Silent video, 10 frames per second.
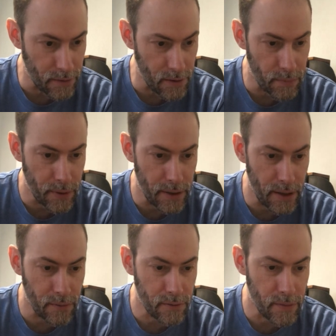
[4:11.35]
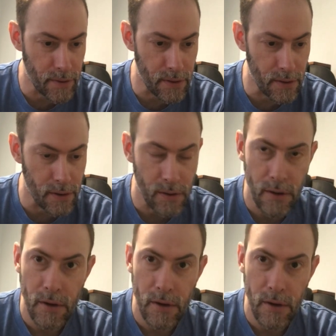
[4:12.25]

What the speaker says: and they're putting out some of the